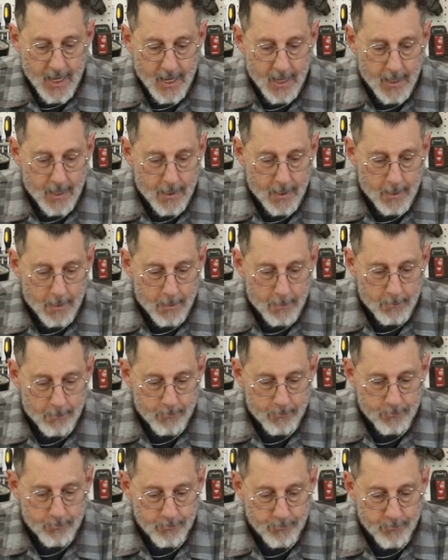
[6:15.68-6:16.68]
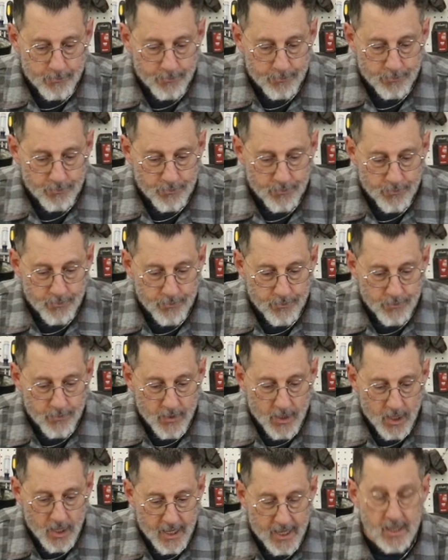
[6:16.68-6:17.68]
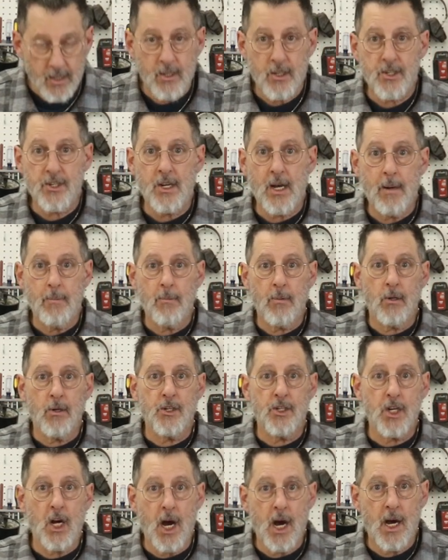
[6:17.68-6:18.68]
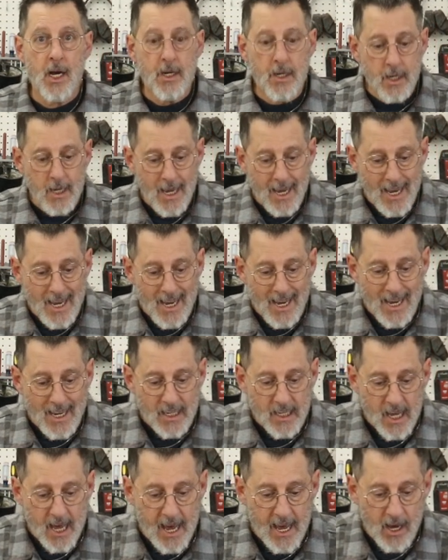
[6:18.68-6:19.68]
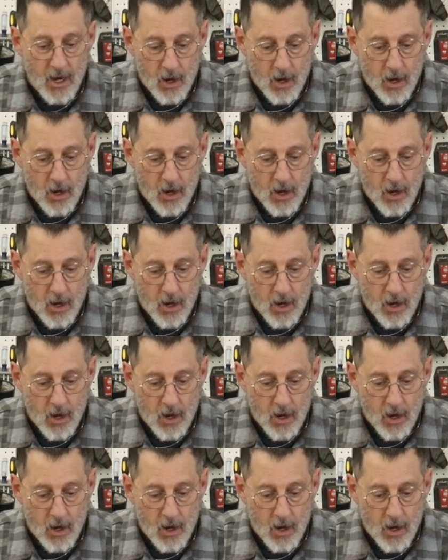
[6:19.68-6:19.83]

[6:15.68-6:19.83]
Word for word: Um, in December, John K.